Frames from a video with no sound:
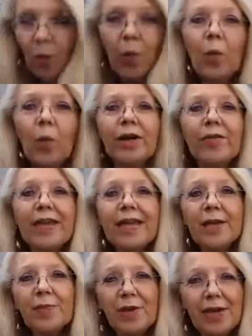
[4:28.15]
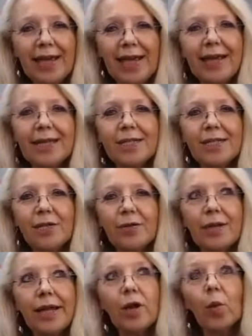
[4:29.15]
What are they communicating to
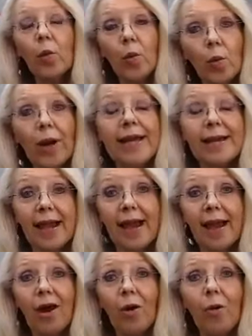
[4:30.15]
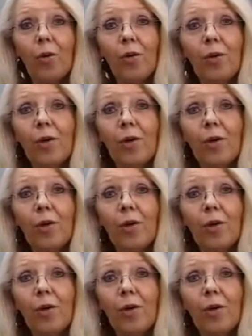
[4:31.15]
you like right now?